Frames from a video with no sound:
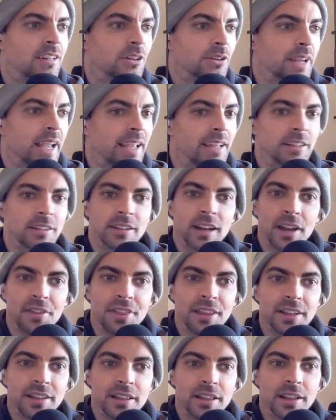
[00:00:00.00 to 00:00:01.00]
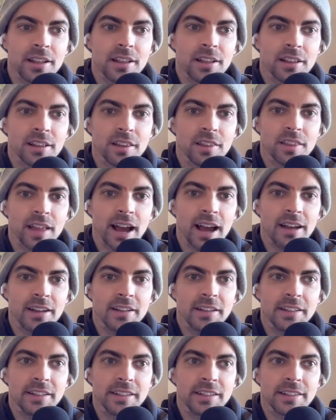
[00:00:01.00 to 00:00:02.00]
Okay, I think that
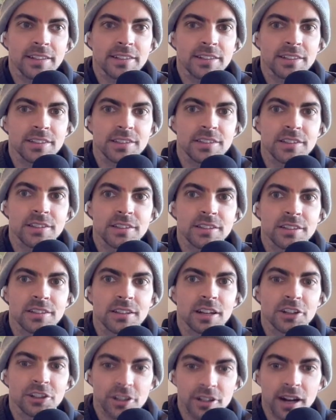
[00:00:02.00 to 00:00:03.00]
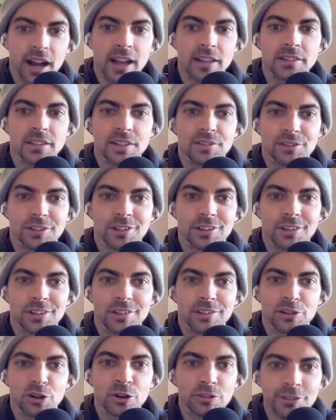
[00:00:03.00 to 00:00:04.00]
is a good high level
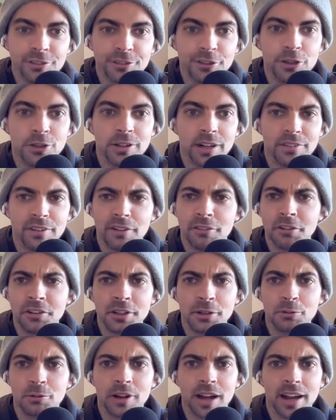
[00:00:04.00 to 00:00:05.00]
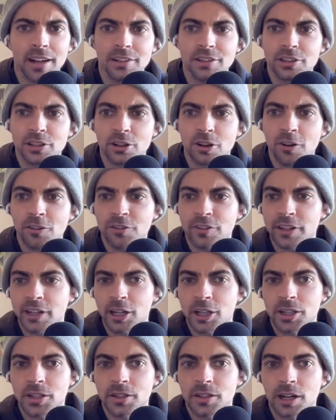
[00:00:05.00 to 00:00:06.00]
overview of everything we're at. Hopefully
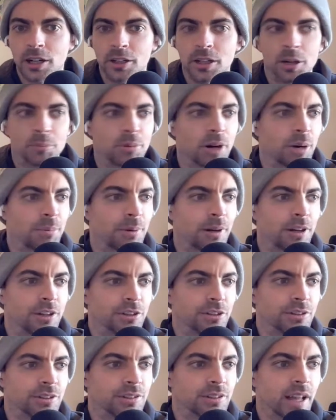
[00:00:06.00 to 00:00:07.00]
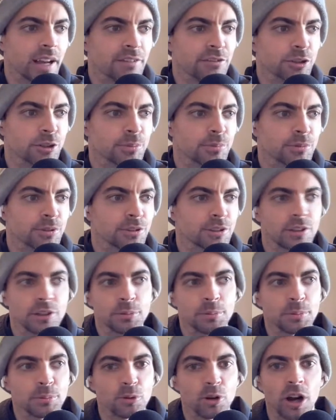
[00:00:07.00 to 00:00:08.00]
I'll pop on and do these live streams a little
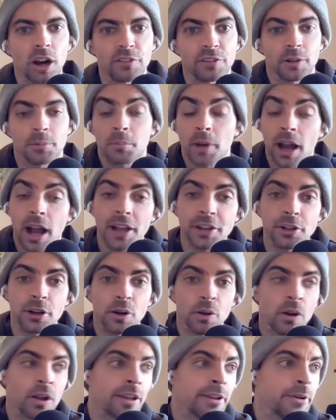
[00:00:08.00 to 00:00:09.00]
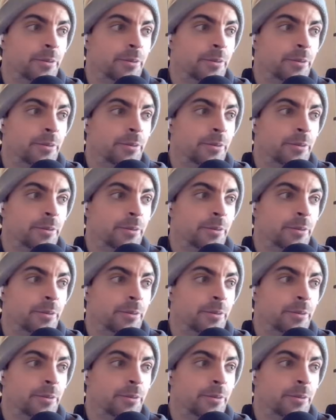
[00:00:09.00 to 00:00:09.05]
bit more often. But I know